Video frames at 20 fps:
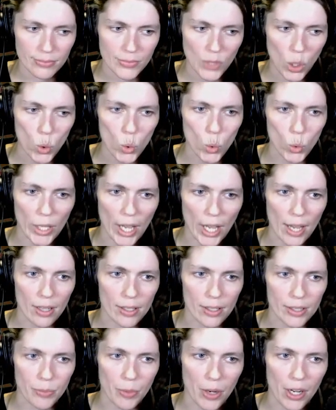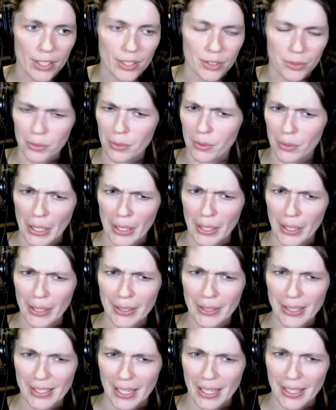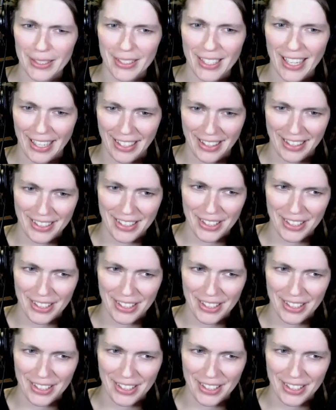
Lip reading: Ooh, Chaos Wand. Ooh, I like this guy's deck. This